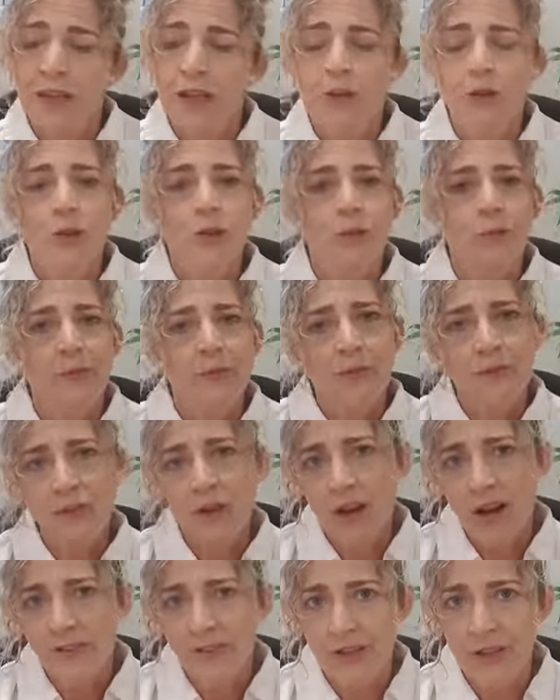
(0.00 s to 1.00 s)
You could be
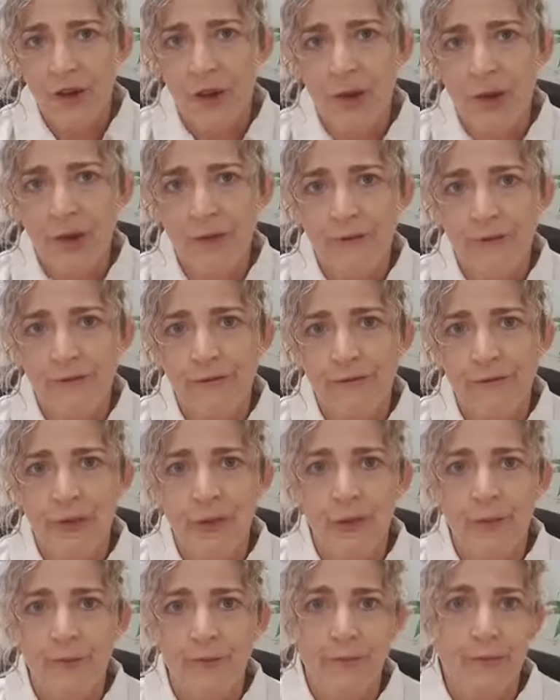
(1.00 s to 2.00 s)
driving home
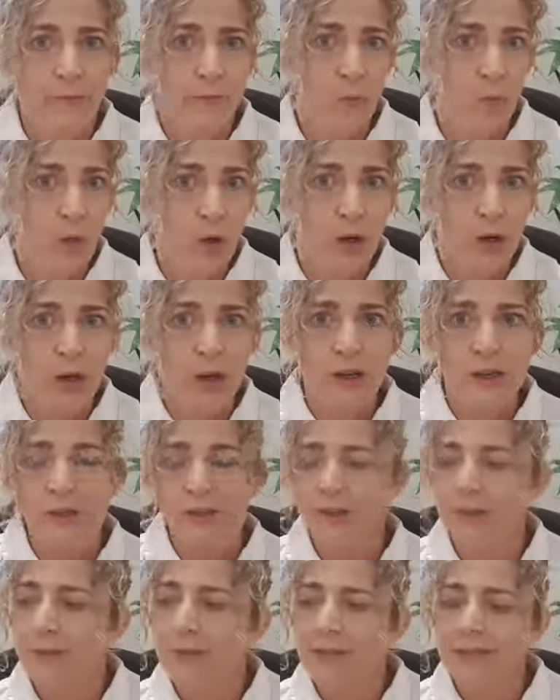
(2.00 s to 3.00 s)
from work
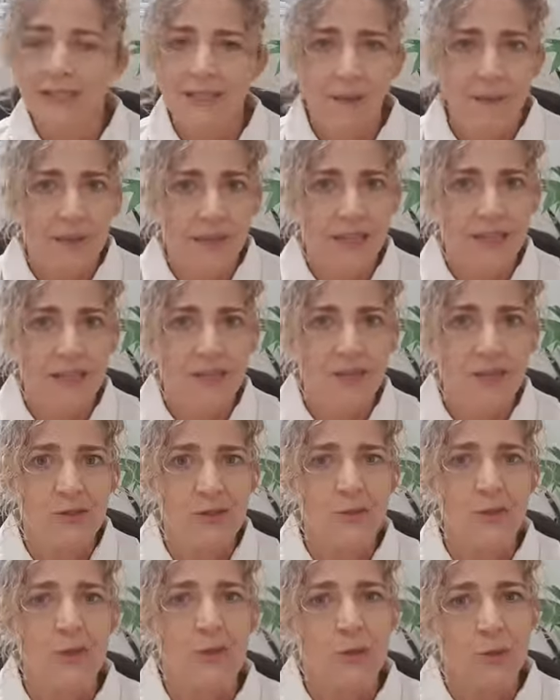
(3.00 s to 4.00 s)
and you picked up the kids
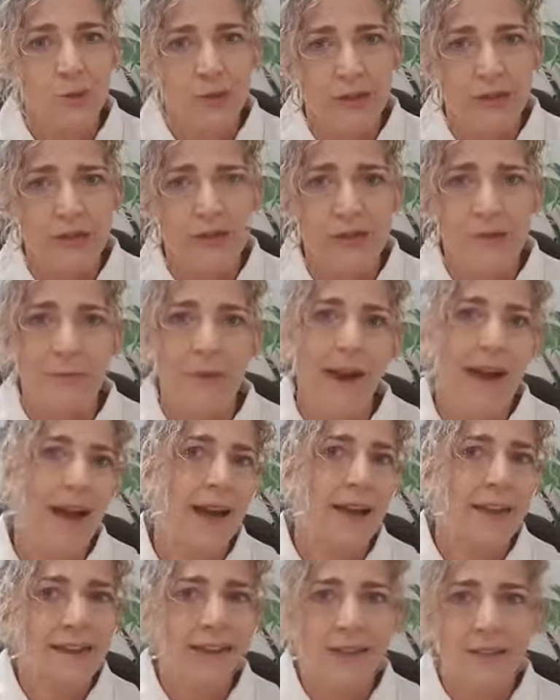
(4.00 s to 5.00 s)
from school, they're in the
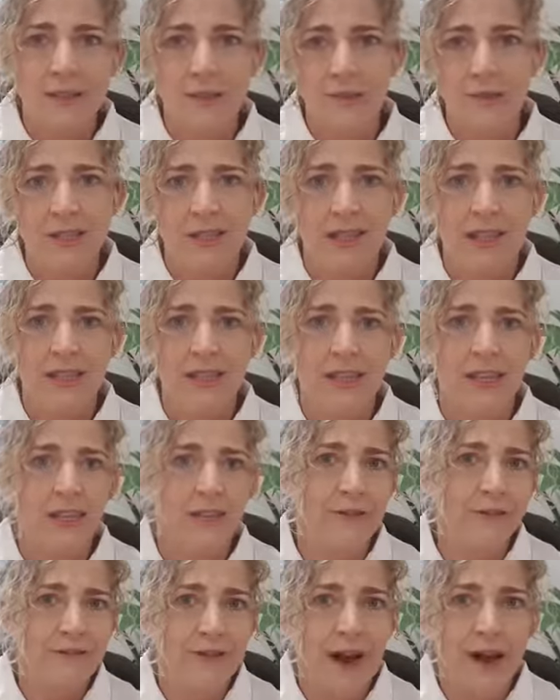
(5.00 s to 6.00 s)
back and they're doing their thing
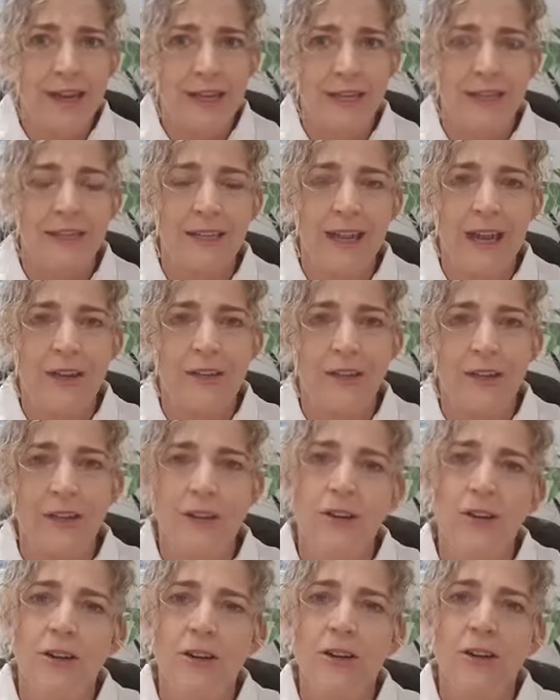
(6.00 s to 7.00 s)
of fighting and carrying
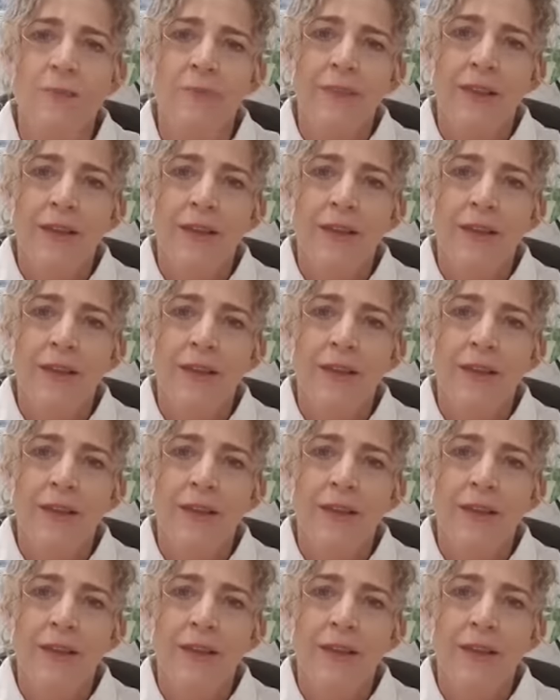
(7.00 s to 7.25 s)
on.